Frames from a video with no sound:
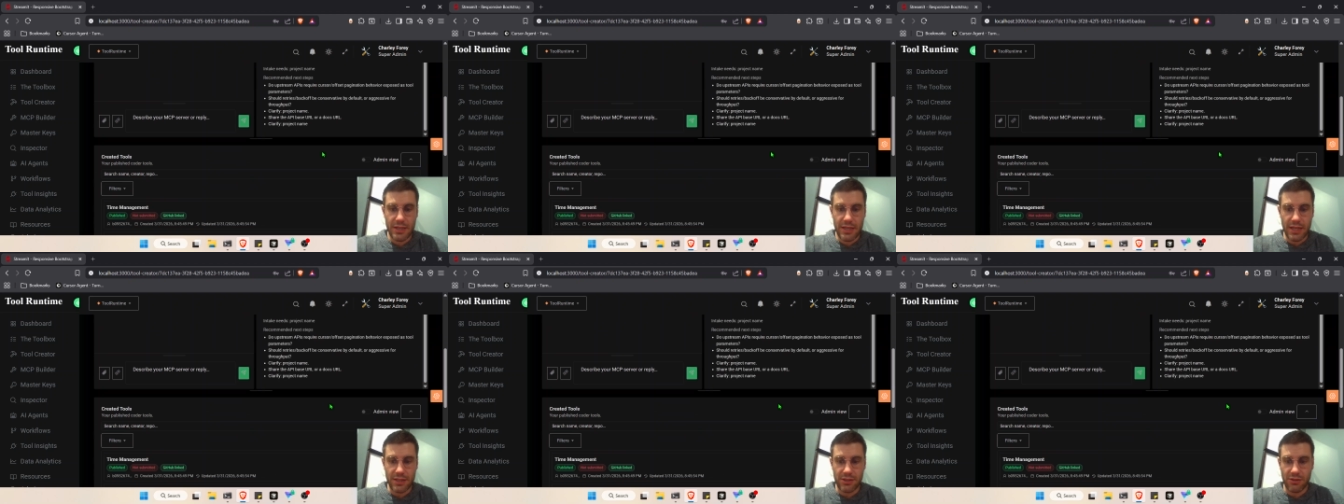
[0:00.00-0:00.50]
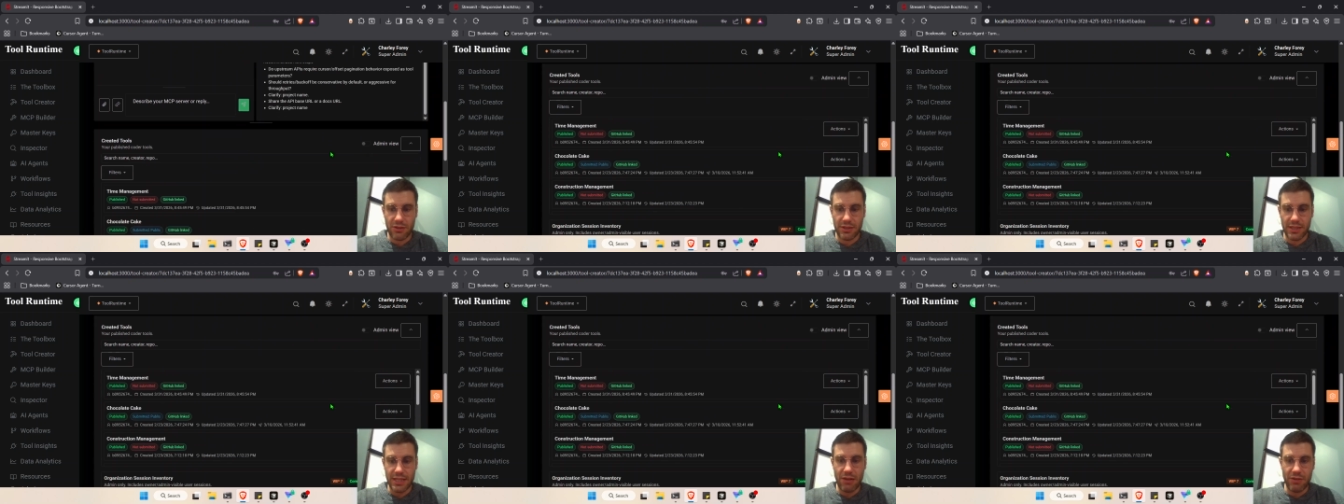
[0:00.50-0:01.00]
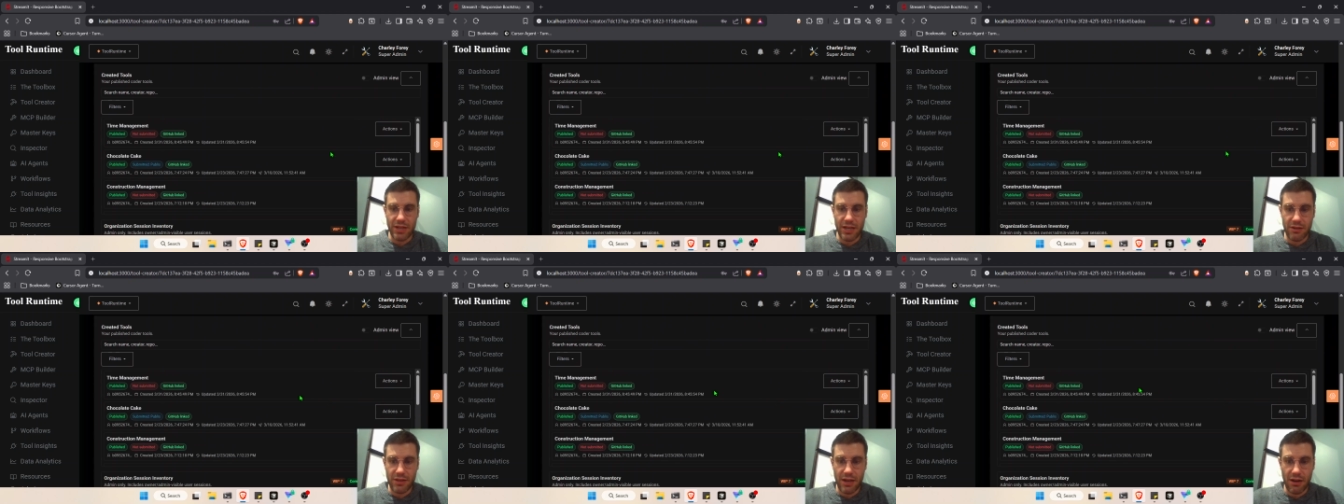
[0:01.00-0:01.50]
And so you'll see down here
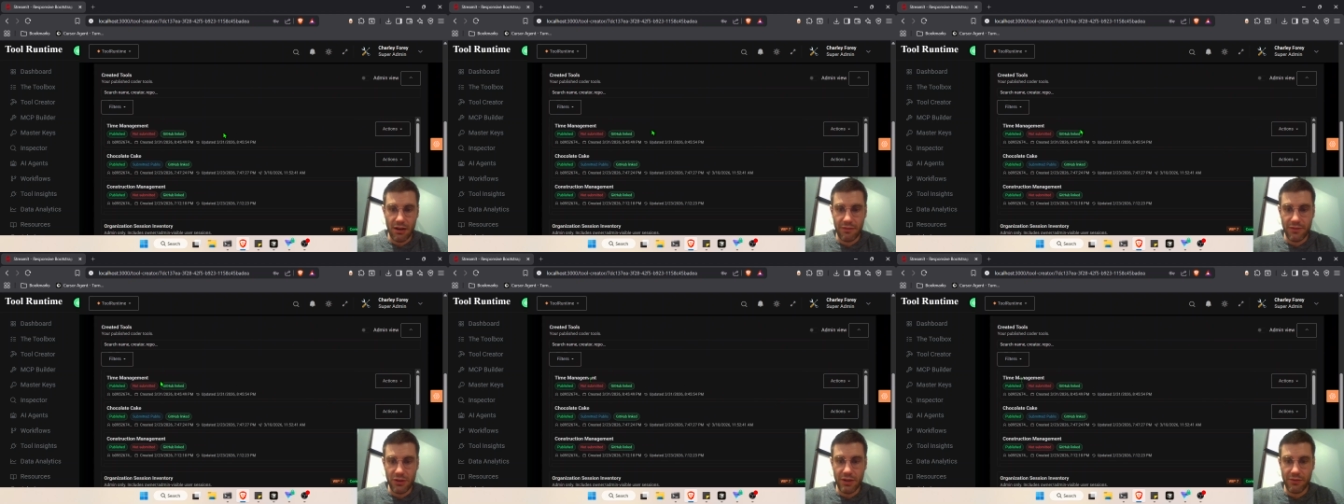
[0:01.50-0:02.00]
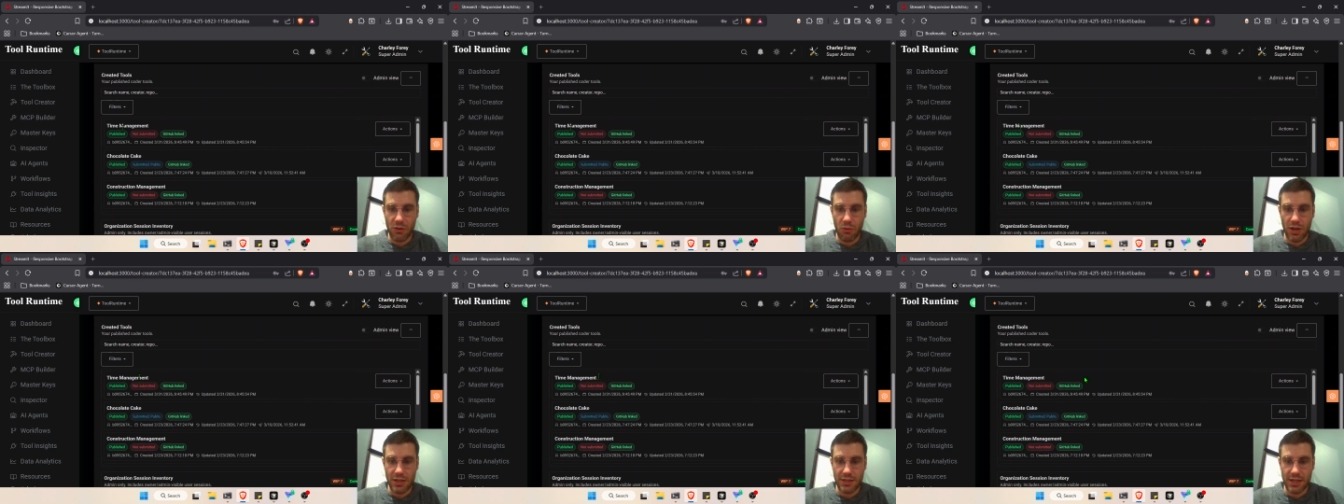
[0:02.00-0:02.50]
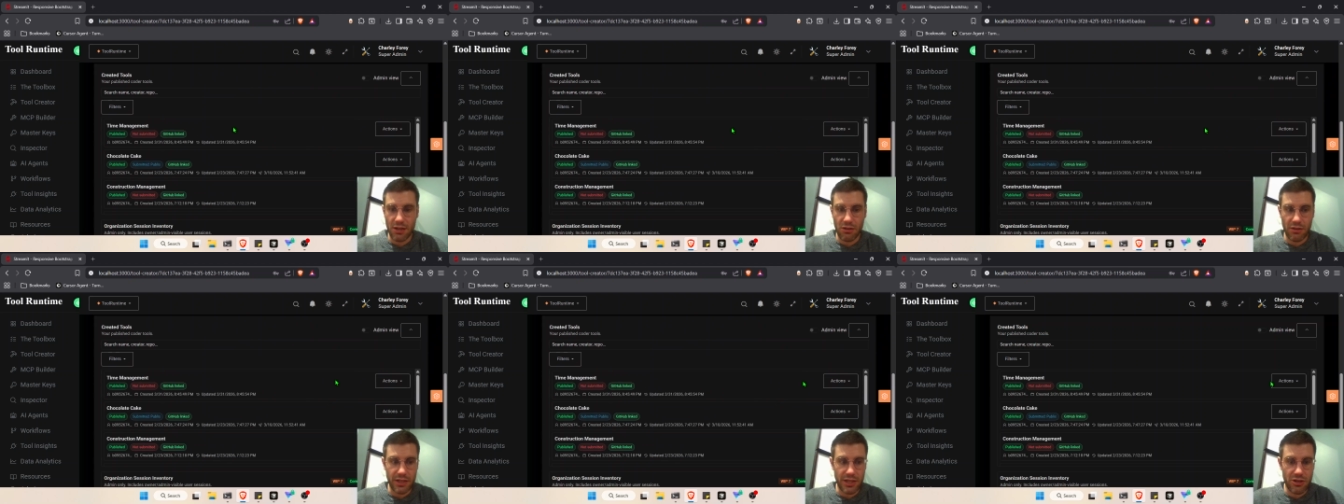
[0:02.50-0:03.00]
there are a few different ones that are
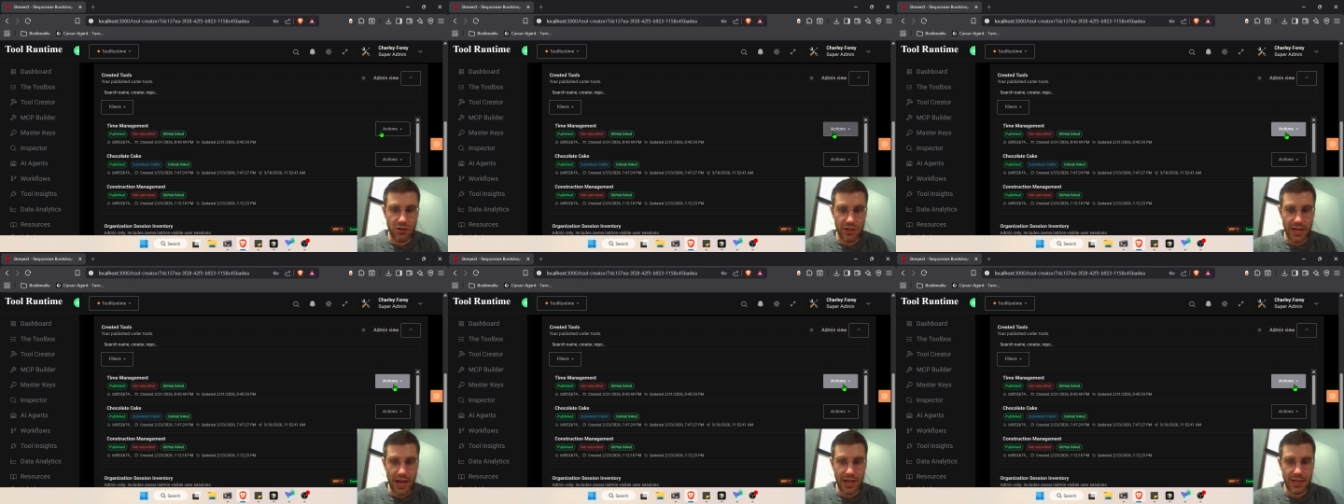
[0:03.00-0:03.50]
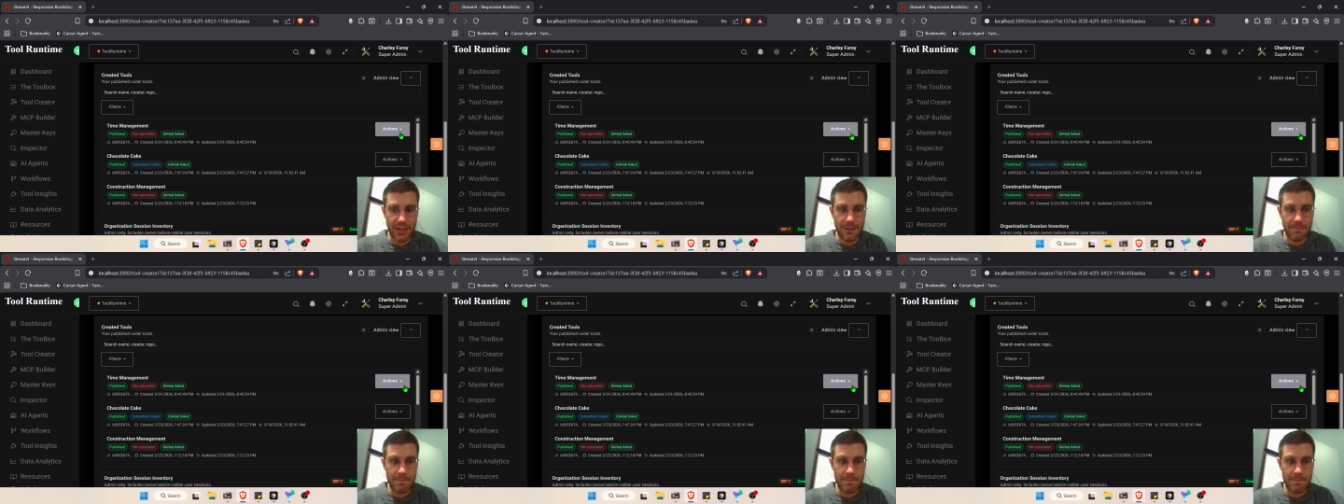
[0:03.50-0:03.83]
already created.